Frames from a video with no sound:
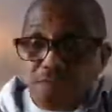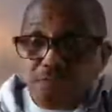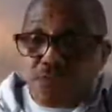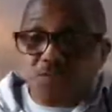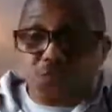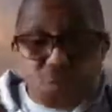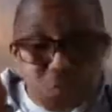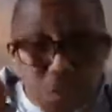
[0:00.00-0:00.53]

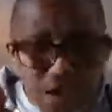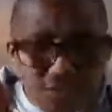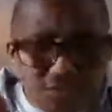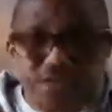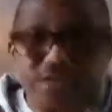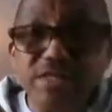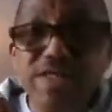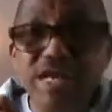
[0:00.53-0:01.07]
But one
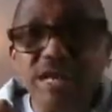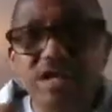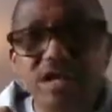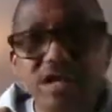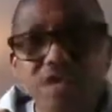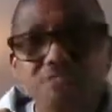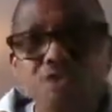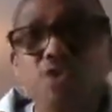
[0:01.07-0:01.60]
reason they
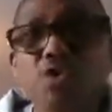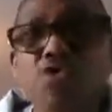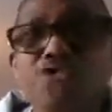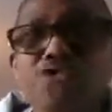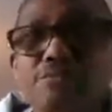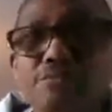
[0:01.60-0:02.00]
engaged me was